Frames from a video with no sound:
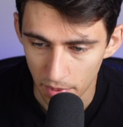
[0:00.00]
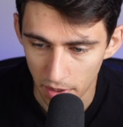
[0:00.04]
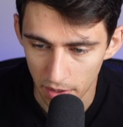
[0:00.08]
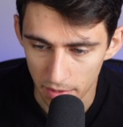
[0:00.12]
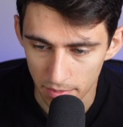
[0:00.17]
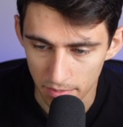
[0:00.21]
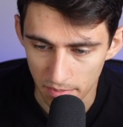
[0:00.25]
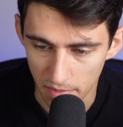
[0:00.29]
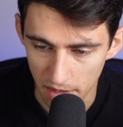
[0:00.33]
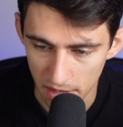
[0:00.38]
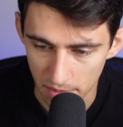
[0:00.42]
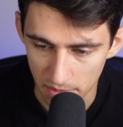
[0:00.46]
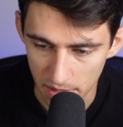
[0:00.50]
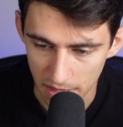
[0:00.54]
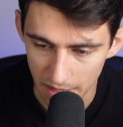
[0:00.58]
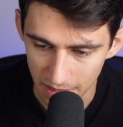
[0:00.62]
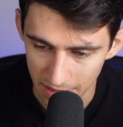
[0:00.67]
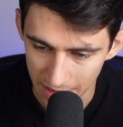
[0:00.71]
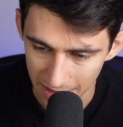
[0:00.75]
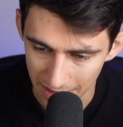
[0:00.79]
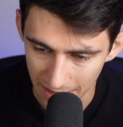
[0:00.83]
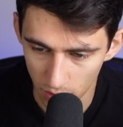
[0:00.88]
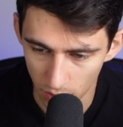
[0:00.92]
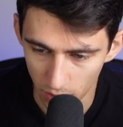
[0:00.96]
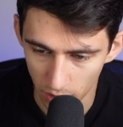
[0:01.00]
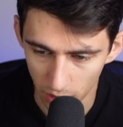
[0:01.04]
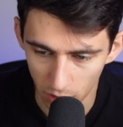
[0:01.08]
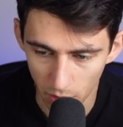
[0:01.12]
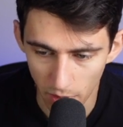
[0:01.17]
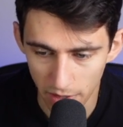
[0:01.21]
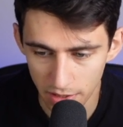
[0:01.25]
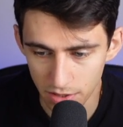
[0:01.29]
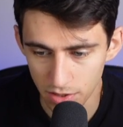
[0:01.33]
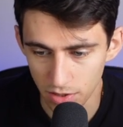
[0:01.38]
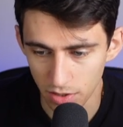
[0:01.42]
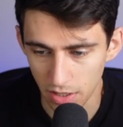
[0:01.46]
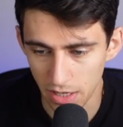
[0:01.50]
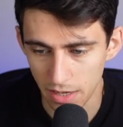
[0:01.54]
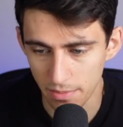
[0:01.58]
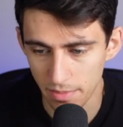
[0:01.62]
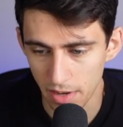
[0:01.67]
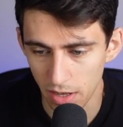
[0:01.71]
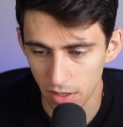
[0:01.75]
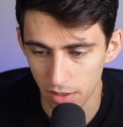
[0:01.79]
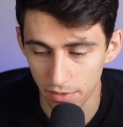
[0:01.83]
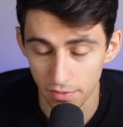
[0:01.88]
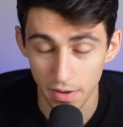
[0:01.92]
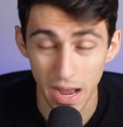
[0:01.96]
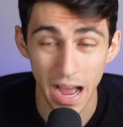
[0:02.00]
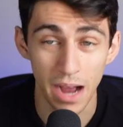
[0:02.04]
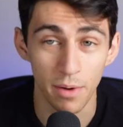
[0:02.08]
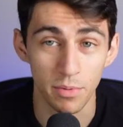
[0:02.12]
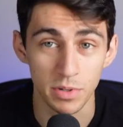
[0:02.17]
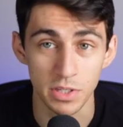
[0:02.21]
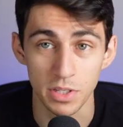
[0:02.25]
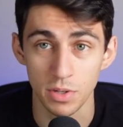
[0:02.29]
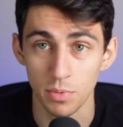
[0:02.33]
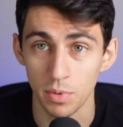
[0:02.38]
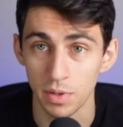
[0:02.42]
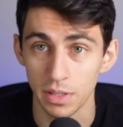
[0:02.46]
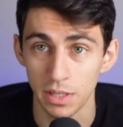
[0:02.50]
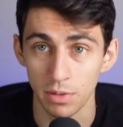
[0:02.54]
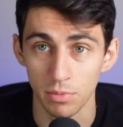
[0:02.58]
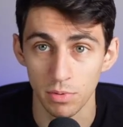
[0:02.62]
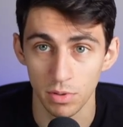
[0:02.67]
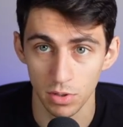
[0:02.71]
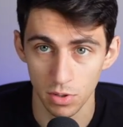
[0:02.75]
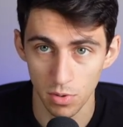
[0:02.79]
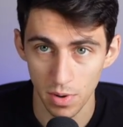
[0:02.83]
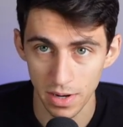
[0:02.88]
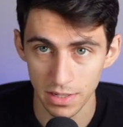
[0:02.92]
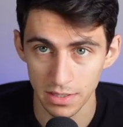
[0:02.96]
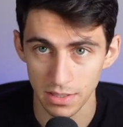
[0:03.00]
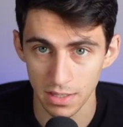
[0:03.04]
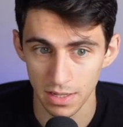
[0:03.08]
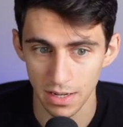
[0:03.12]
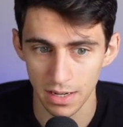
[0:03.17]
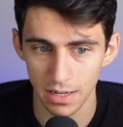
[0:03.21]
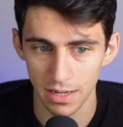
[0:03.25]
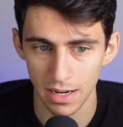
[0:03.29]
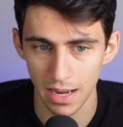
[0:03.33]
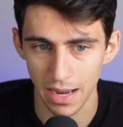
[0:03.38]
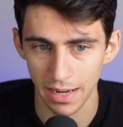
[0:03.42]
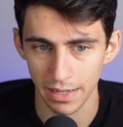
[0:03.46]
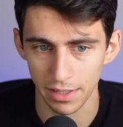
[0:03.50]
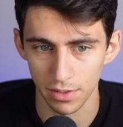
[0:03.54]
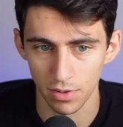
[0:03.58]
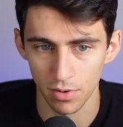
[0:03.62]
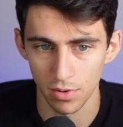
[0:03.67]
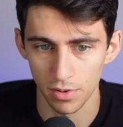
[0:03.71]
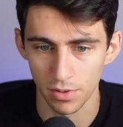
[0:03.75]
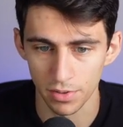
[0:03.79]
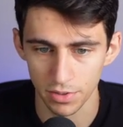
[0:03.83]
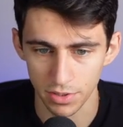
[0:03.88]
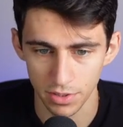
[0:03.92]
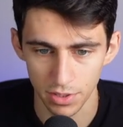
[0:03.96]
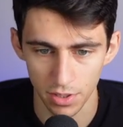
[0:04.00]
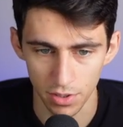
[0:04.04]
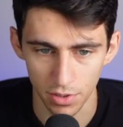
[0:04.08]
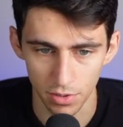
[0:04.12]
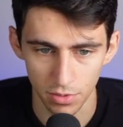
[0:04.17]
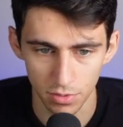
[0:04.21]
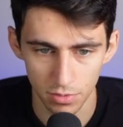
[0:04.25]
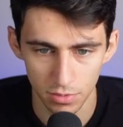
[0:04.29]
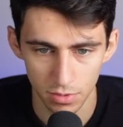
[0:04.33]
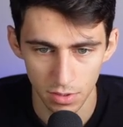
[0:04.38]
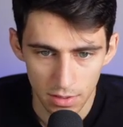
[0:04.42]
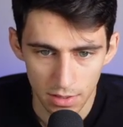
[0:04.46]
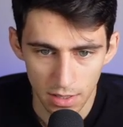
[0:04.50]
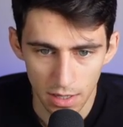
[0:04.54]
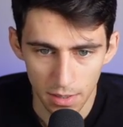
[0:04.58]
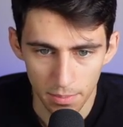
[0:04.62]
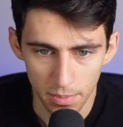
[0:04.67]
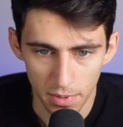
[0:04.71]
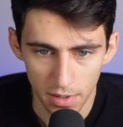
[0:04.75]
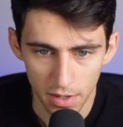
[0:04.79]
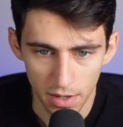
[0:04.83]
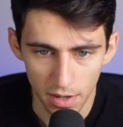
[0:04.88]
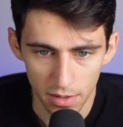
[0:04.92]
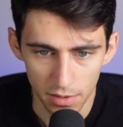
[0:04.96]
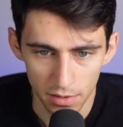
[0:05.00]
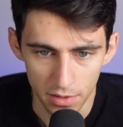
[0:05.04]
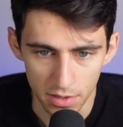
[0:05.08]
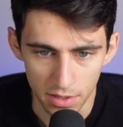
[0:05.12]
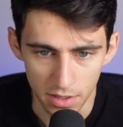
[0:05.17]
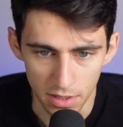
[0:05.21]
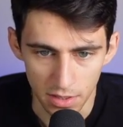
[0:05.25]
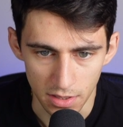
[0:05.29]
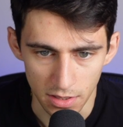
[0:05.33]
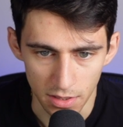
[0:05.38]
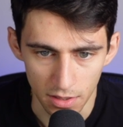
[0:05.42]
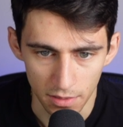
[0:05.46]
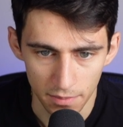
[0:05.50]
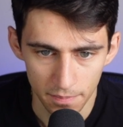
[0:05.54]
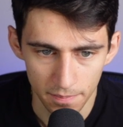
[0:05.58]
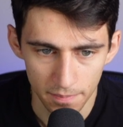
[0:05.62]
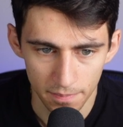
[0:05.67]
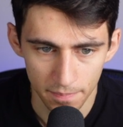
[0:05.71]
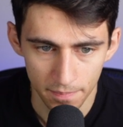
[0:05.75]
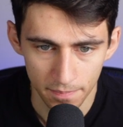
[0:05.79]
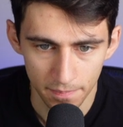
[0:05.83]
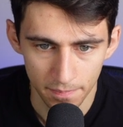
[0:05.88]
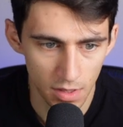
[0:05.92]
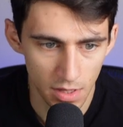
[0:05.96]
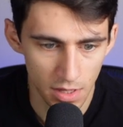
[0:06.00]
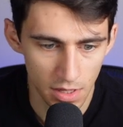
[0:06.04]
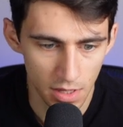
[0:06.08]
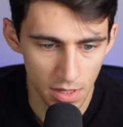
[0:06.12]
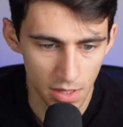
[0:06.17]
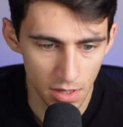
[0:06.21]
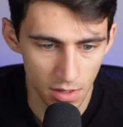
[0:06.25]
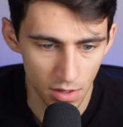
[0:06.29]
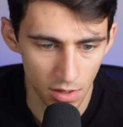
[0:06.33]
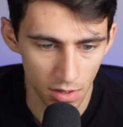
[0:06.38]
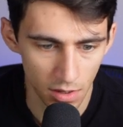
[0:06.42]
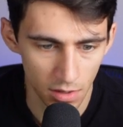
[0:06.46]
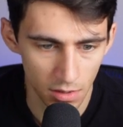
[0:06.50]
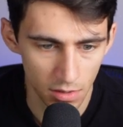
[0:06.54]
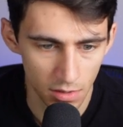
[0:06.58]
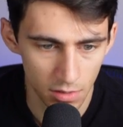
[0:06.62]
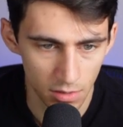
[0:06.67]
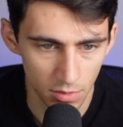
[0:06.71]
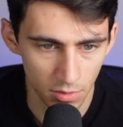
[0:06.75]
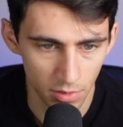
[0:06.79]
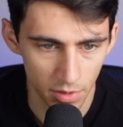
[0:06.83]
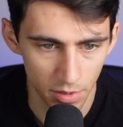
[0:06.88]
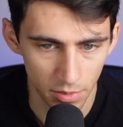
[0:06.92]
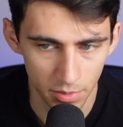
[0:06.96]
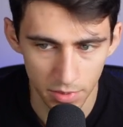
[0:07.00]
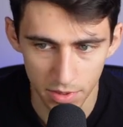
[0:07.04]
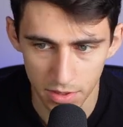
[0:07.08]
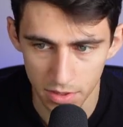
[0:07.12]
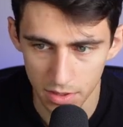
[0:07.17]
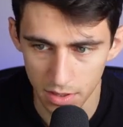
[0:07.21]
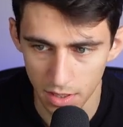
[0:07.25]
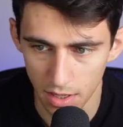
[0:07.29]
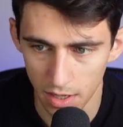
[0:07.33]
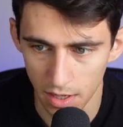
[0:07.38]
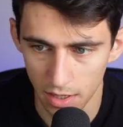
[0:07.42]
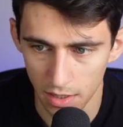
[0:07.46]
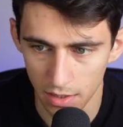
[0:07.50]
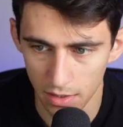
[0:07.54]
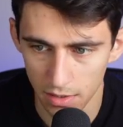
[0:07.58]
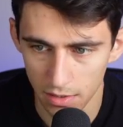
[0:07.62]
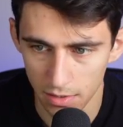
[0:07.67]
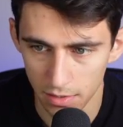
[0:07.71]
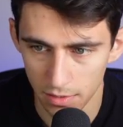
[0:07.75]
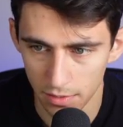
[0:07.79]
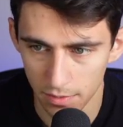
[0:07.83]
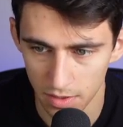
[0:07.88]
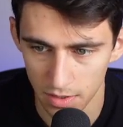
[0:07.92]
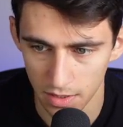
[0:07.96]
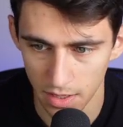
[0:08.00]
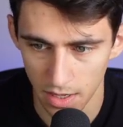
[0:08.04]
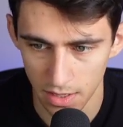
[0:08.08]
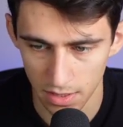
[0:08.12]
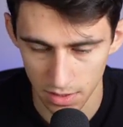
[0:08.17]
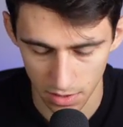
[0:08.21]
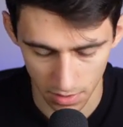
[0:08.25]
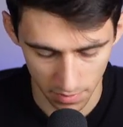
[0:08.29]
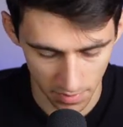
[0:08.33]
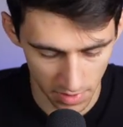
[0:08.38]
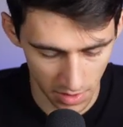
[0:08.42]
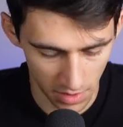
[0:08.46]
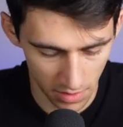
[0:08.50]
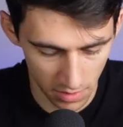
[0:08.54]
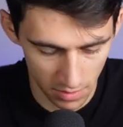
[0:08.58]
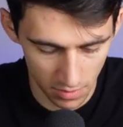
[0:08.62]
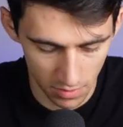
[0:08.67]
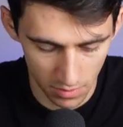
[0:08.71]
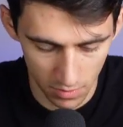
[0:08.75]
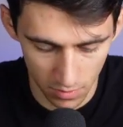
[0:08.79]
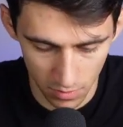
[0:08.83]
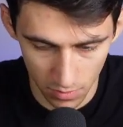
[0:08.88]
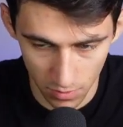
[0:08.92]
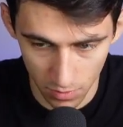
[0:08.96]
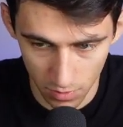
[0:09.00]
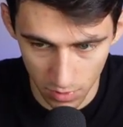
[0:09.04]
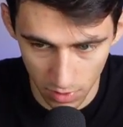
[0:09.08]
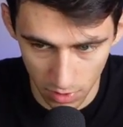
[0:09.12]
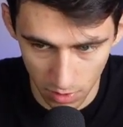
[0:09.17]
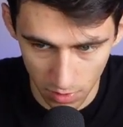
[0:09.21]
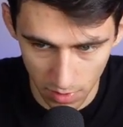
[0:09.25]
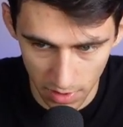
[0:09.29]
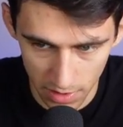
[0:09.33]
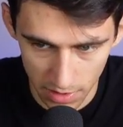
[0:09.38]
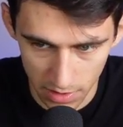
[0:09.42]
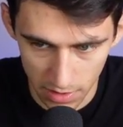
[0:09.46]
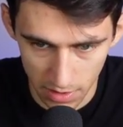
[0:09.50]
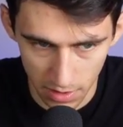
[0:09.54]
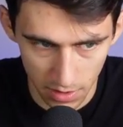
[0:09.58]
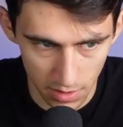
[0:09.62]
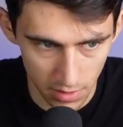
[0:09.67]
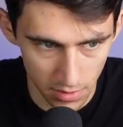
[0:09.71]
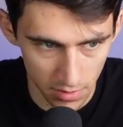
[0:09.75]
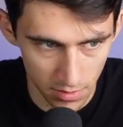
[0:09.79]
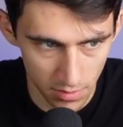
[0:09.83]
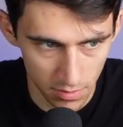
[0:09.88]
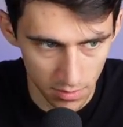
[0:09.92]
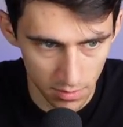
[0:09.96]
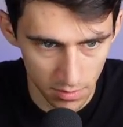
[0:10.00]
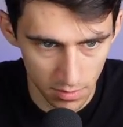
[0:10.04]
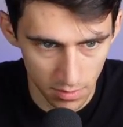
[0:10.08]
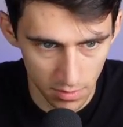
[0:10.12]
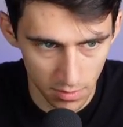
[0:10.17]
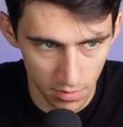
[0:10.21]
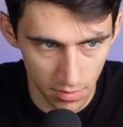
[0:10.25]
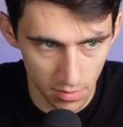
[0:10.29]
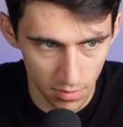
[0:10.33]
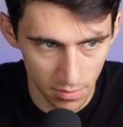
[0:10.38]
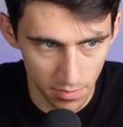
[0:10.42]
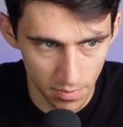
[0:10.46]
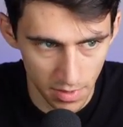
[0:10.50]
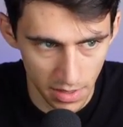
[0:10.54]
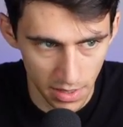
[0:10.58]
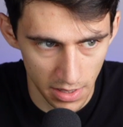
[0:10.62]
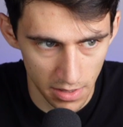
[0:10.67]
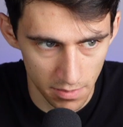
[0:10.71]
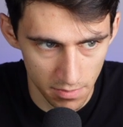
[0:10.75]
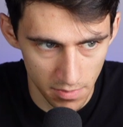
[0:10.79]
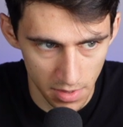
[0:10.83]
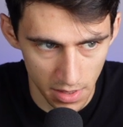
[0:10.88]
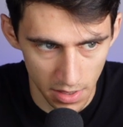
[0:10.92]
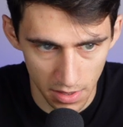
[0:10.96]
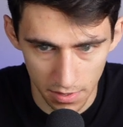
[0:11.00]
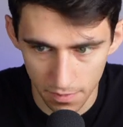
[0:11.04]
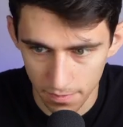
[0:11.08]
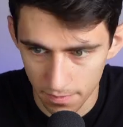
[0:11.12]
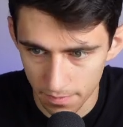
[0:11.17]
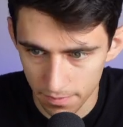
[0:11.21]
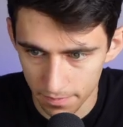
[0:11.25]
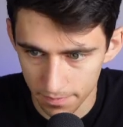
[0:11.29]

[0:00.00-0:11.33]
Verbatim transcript: but maybe it's the requester email. If I was the one that requested it, I could also set up another system here where it would say assigned to me, requested by me.